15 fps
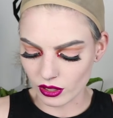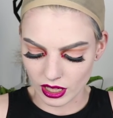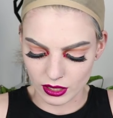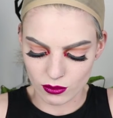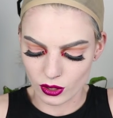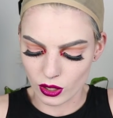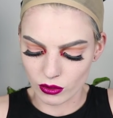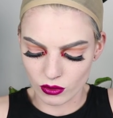I'm
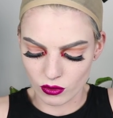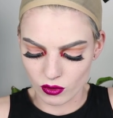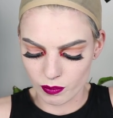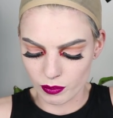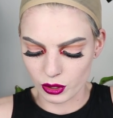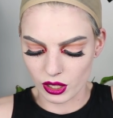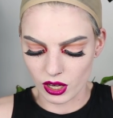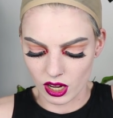just going to
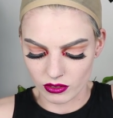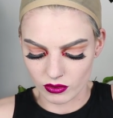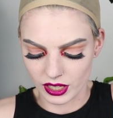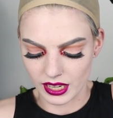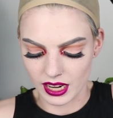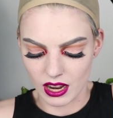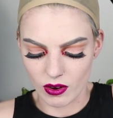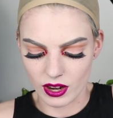put it on
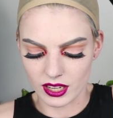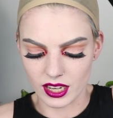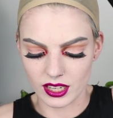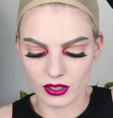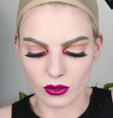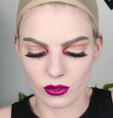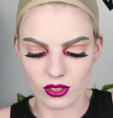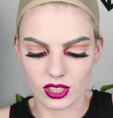right now and
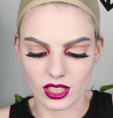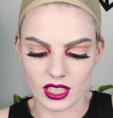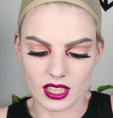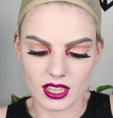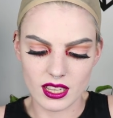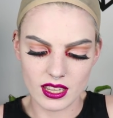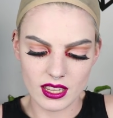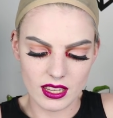then you'll
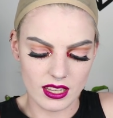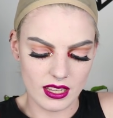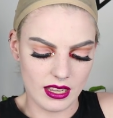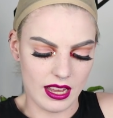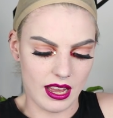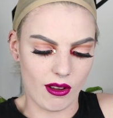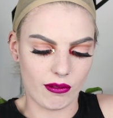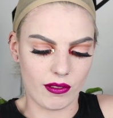see
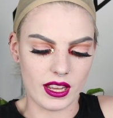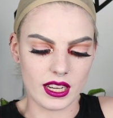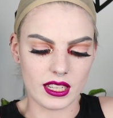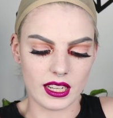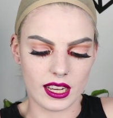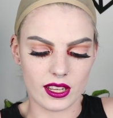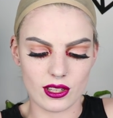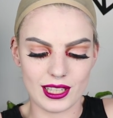how fake
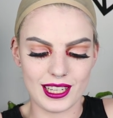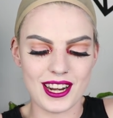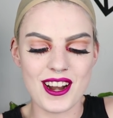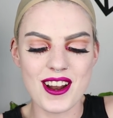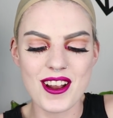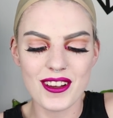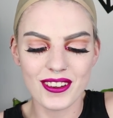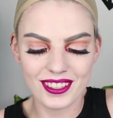it actually
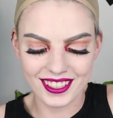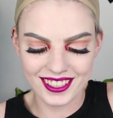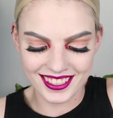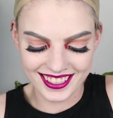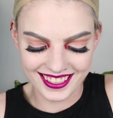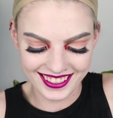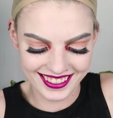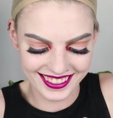
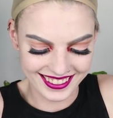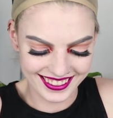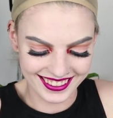looks.